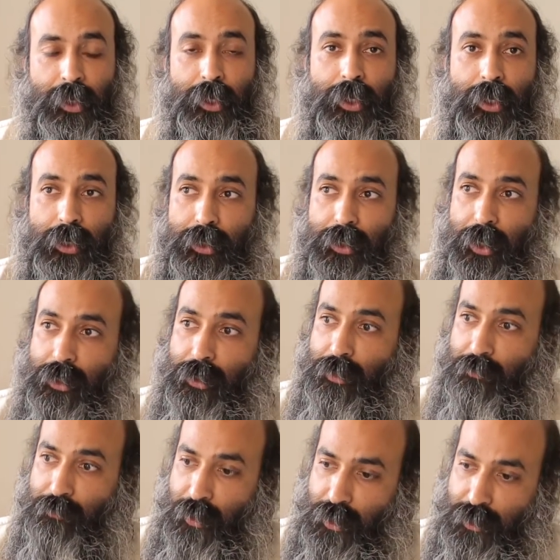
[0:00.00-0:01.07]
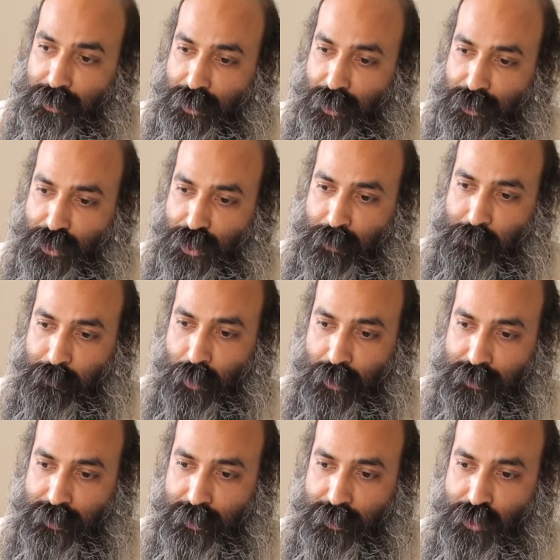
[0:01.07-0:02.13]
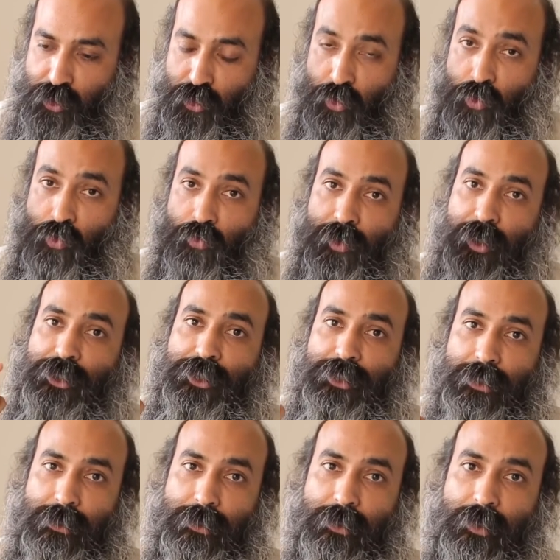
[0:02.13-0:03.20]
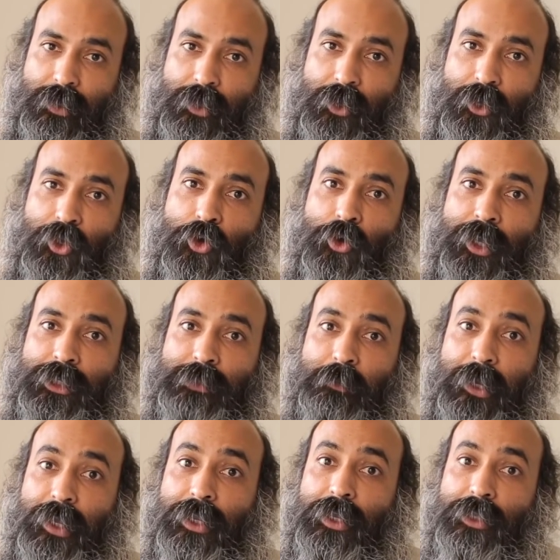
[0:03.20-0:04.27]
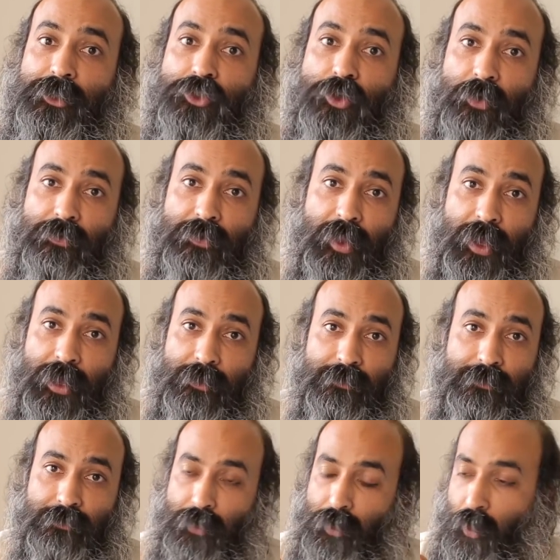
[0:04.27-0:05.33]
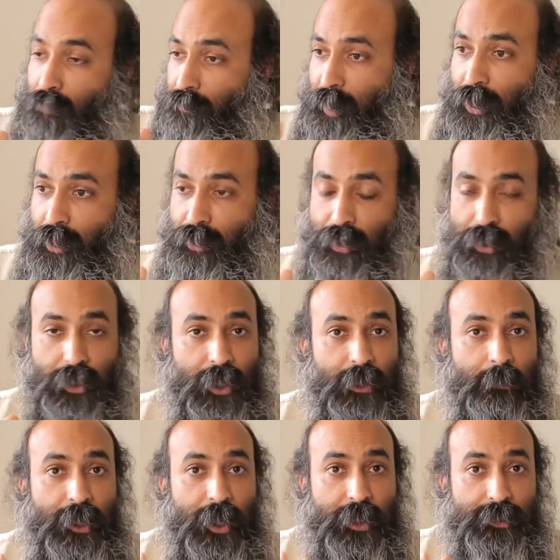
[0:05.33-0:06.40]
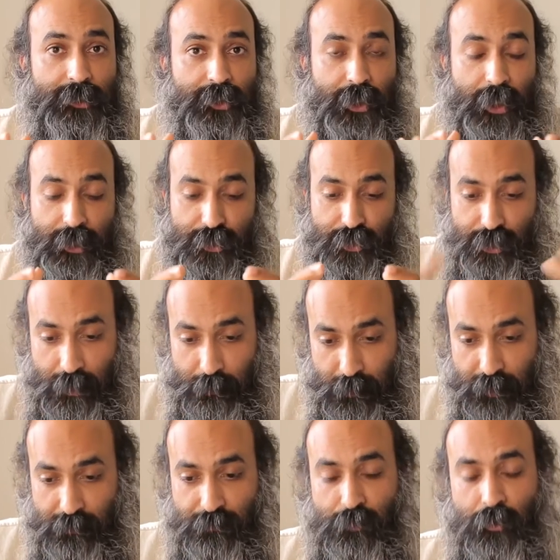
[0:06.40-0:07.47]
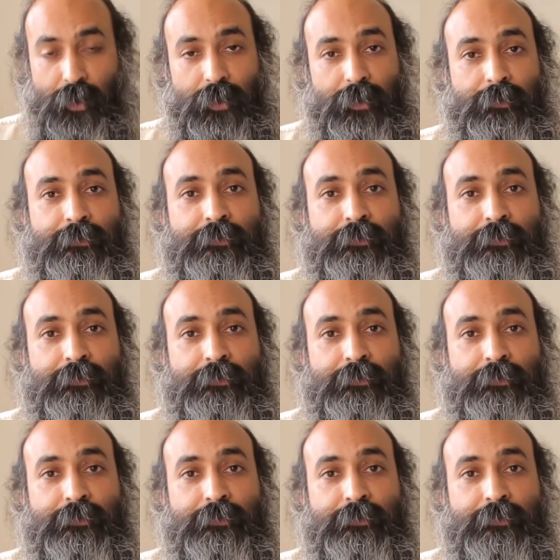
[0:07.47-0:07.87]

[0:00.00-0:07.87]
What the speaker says: He created a very structured process through which your experience of life, of anything, can be extremely full.